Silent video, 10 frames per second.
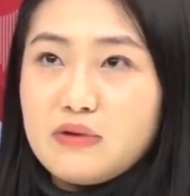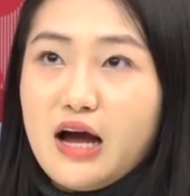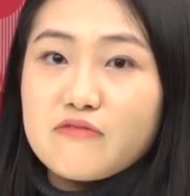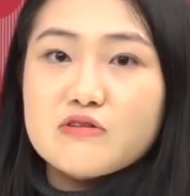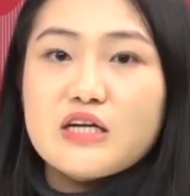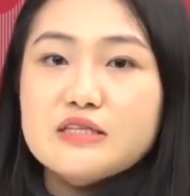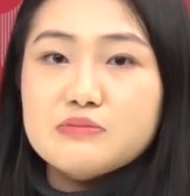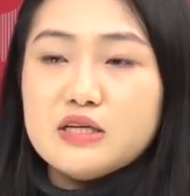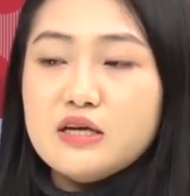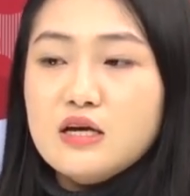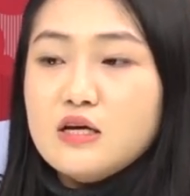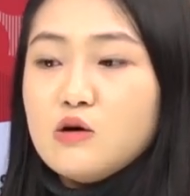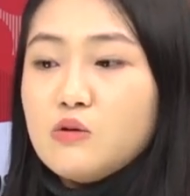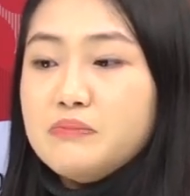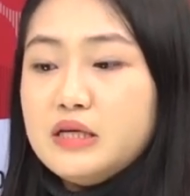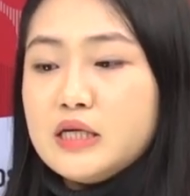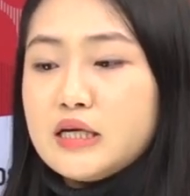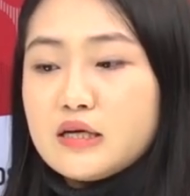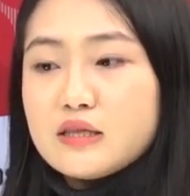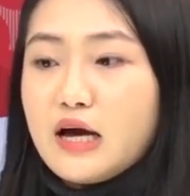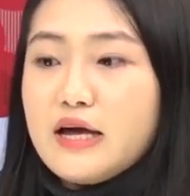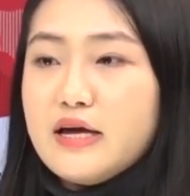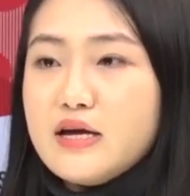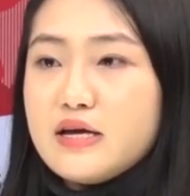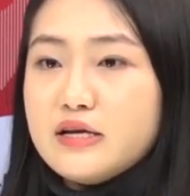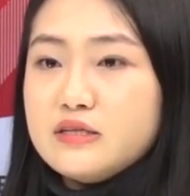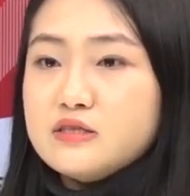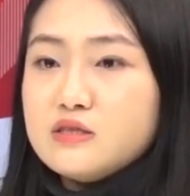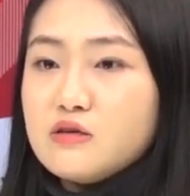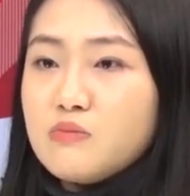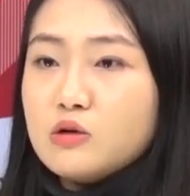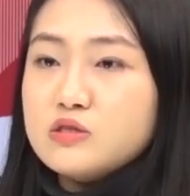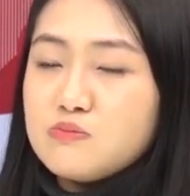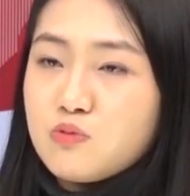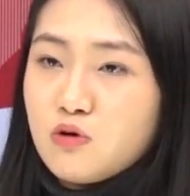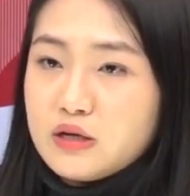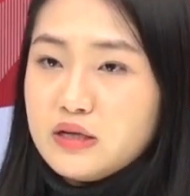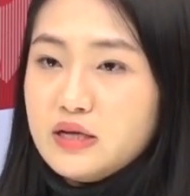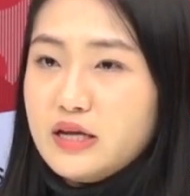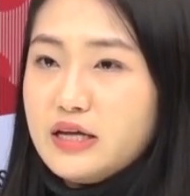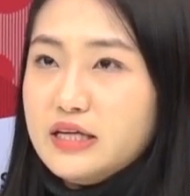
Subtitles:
advertisement, meaning that it is the most important.